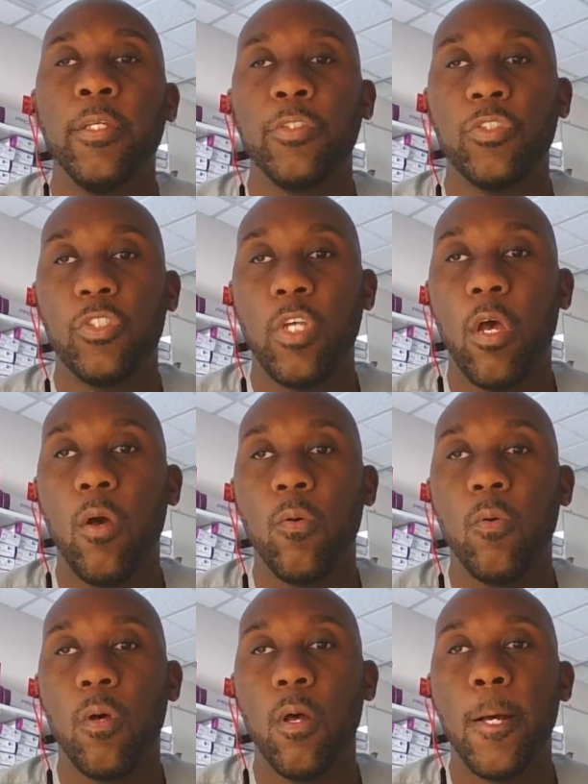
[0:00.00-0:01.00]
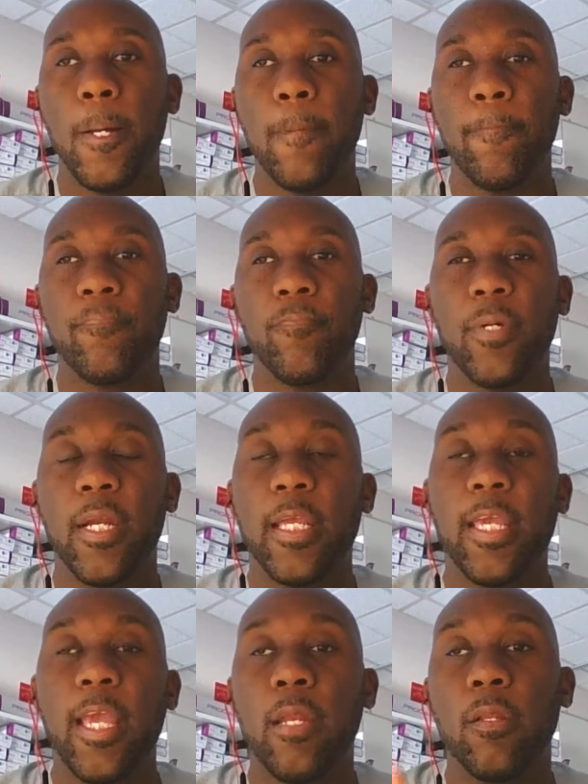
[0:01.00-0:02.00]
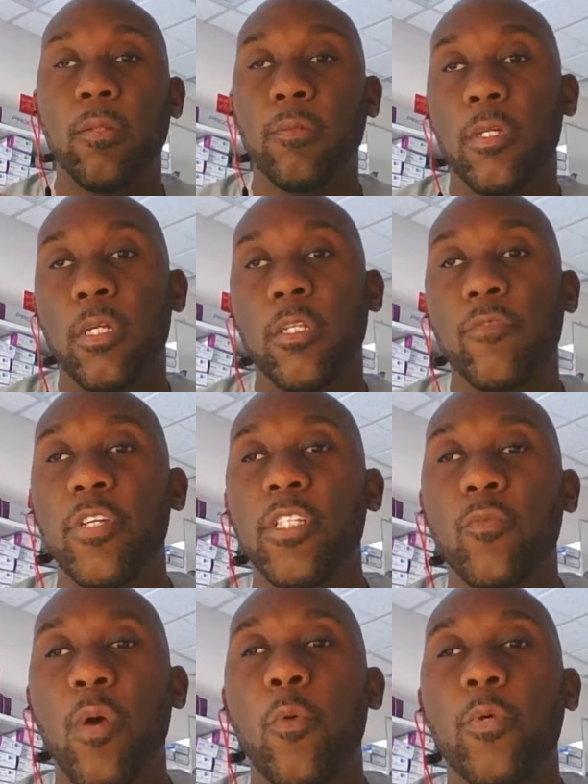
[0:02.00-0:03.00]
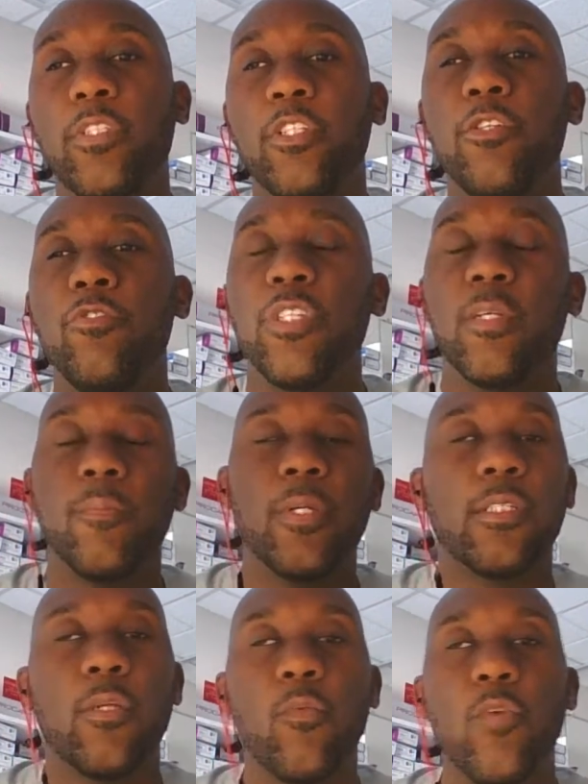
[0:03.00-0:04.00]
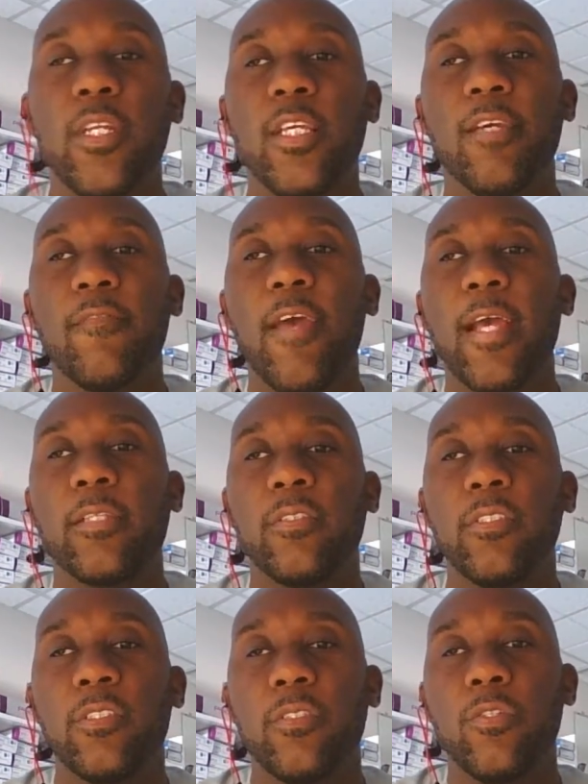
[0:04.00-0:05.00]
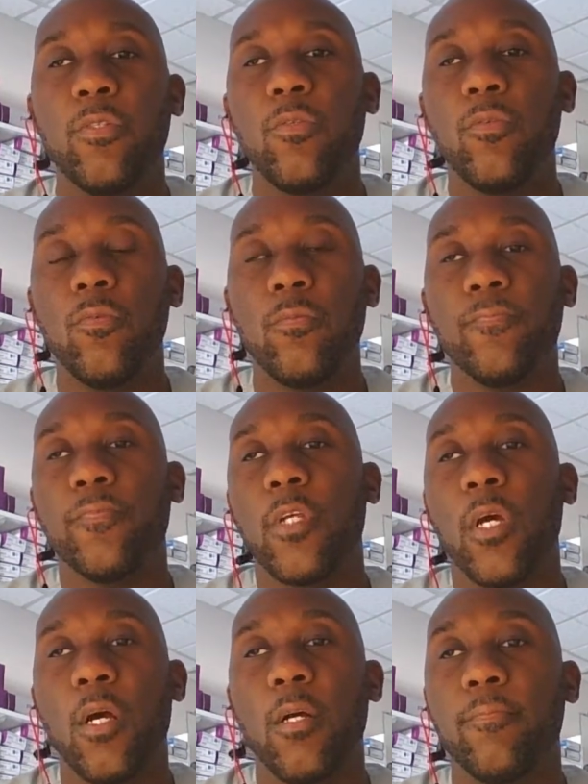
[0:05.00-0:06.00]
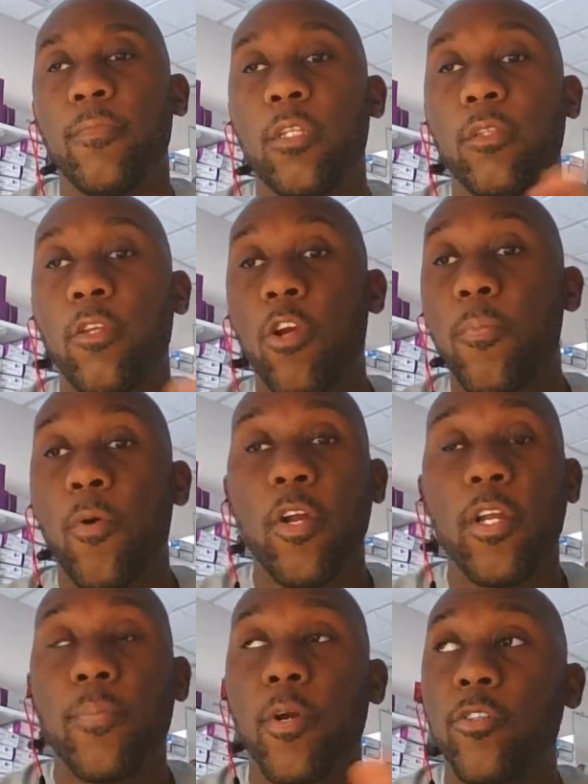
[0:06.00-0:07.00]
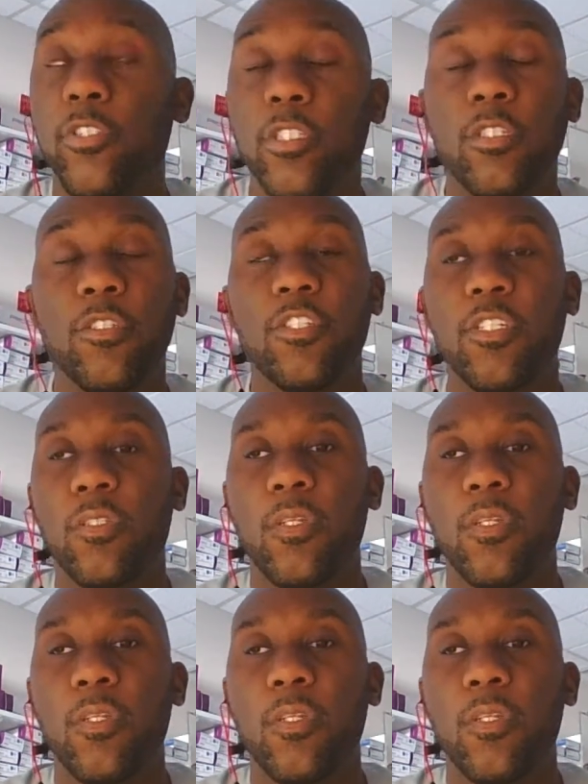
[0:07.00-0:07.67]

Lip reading: So, but again, the reason why I went to use it because I wanted to give access to a third-party person, just